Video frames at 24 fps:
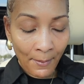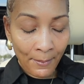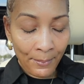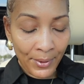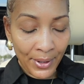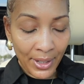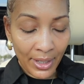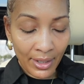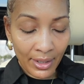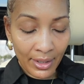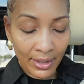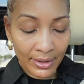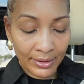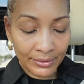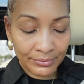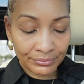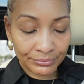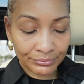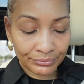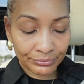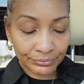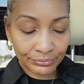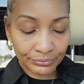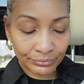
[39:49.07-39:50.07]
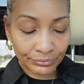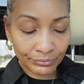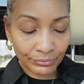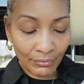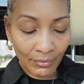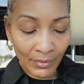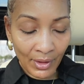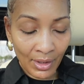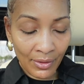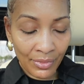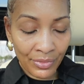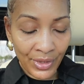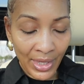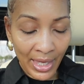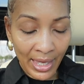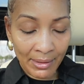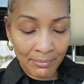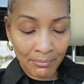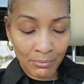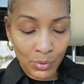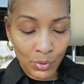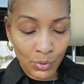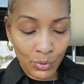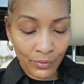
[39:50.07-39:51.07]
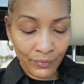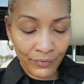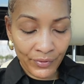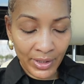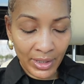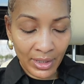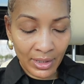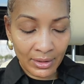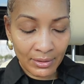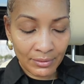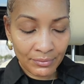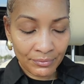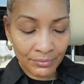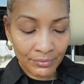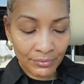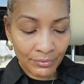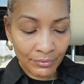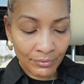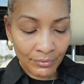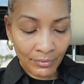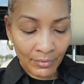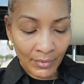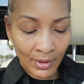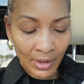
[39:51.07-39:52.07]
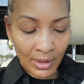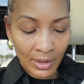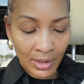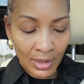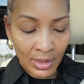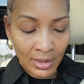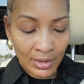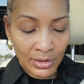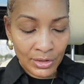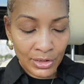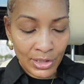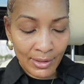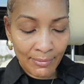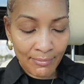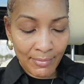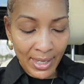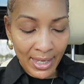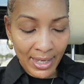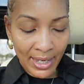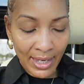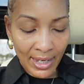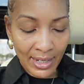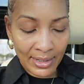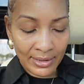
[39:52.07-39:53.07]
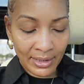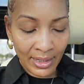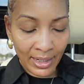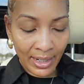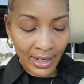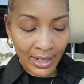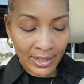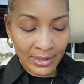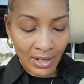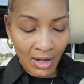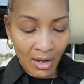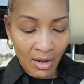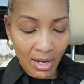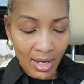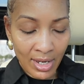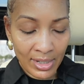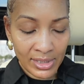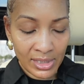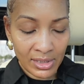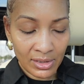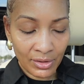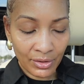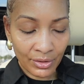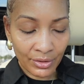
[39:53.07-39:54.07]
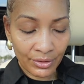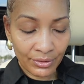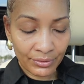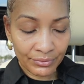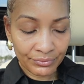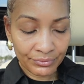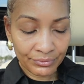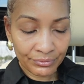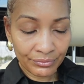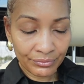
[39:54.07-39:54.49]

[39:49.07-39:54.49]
but that movie demanded an Oscar.